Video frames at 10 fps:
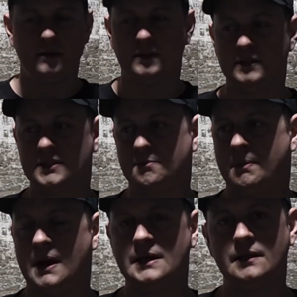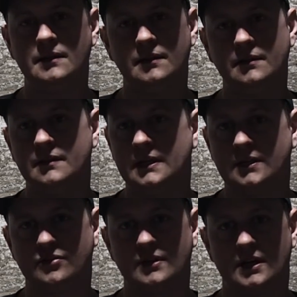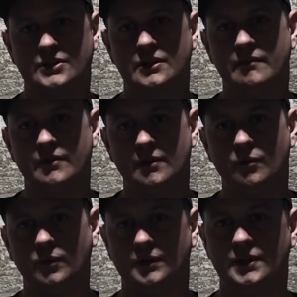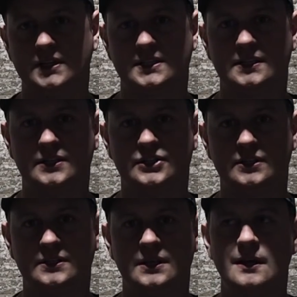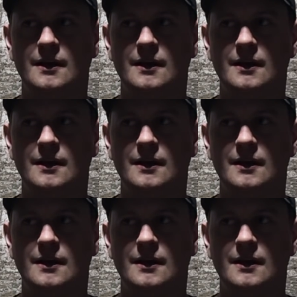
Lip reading: despite the introduction of the wilderness editions,